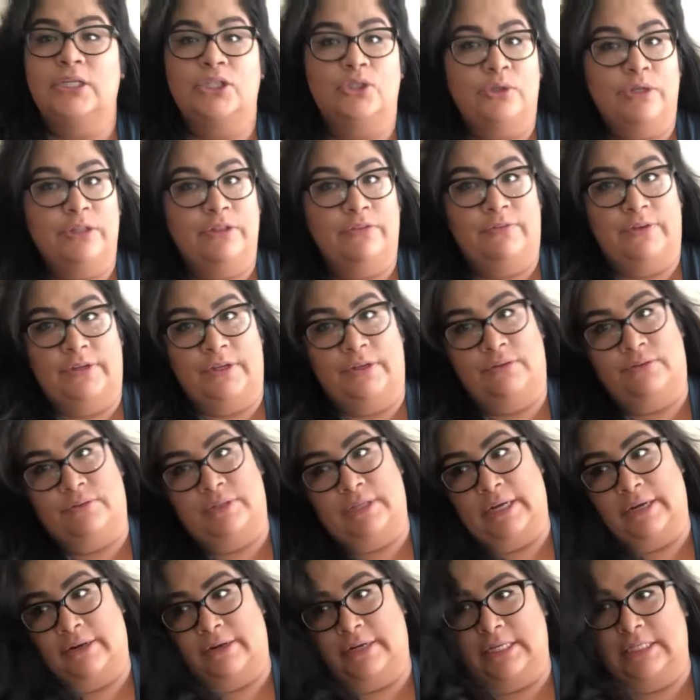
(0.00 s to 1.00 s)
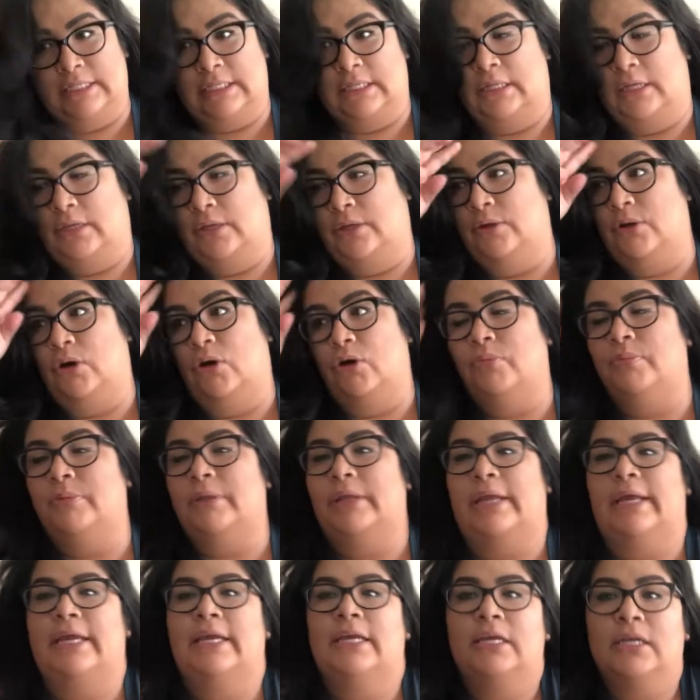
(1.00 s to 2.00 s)
enjoyed the video diaries and that you hope
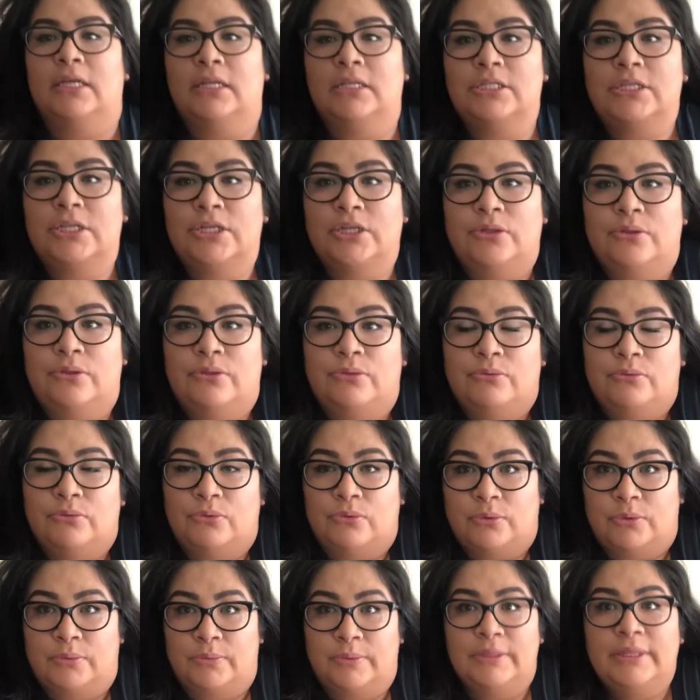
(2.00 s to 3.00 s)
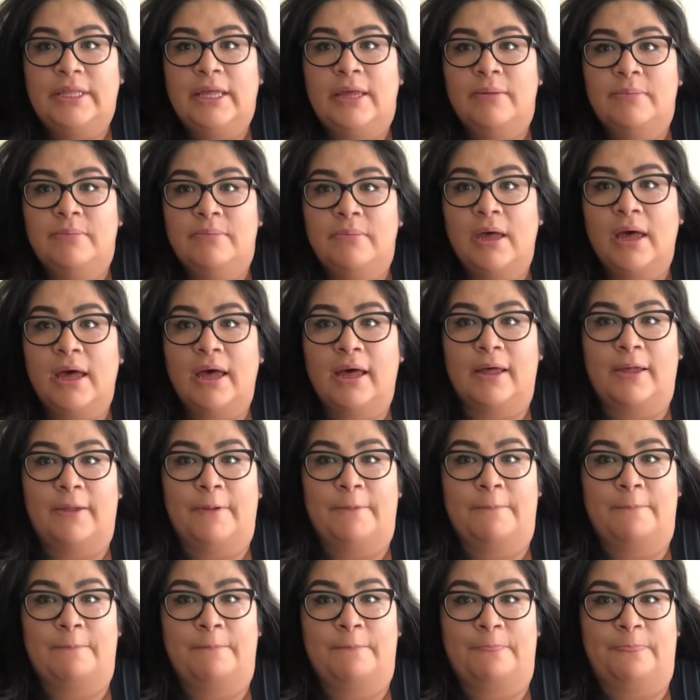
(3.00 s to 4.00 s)
that I continue through with them
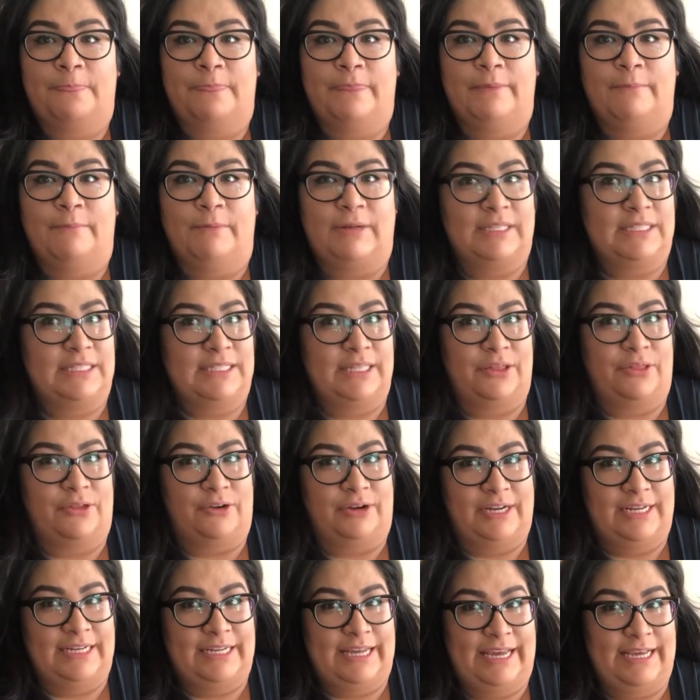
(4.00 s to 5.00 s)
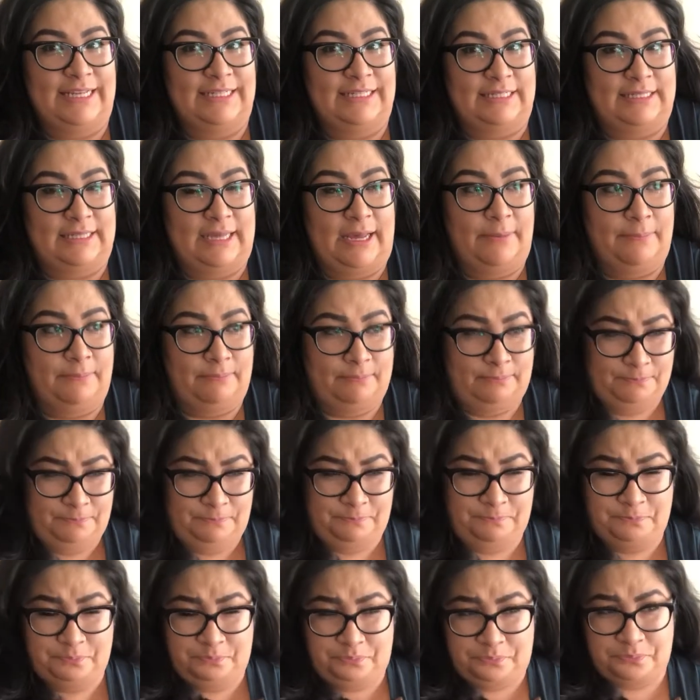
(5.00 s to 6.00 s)
um, once the 30 days is up,
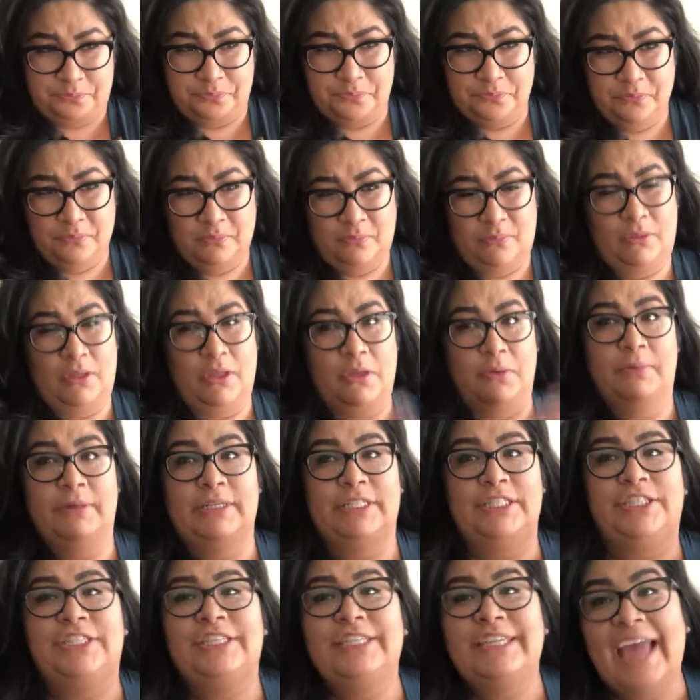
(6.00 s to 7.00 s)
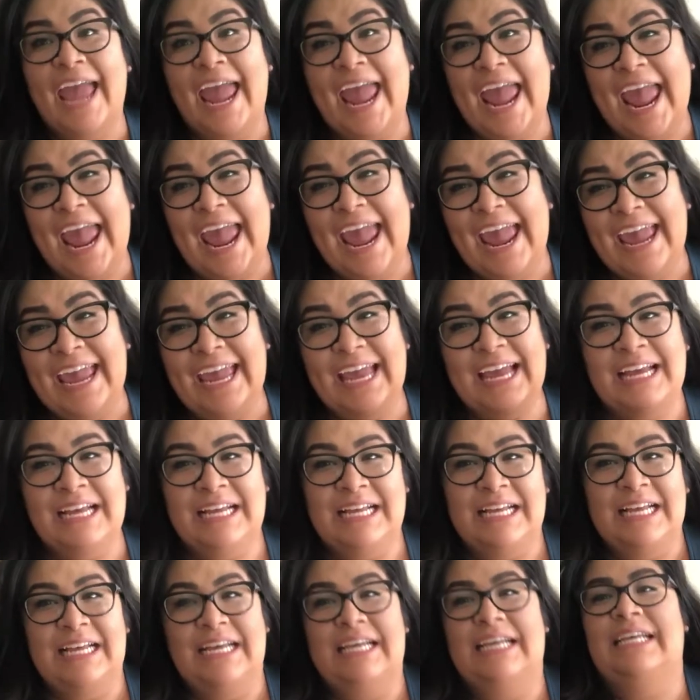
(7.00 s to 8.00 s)
which yay!
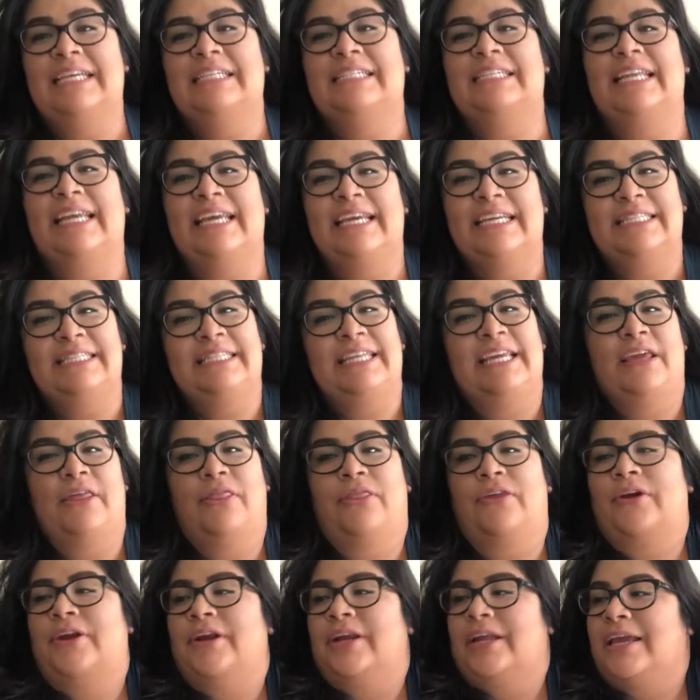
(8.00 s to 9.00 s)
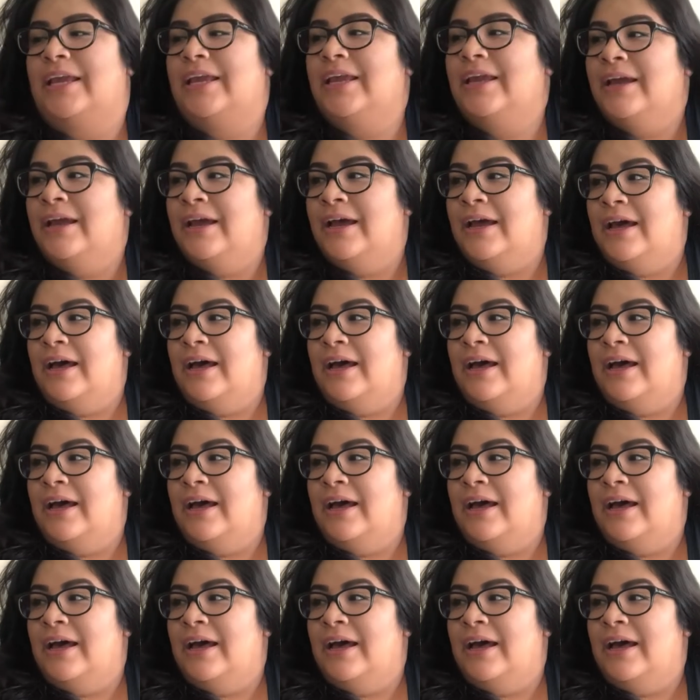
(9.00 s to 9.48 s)
Today is day 30.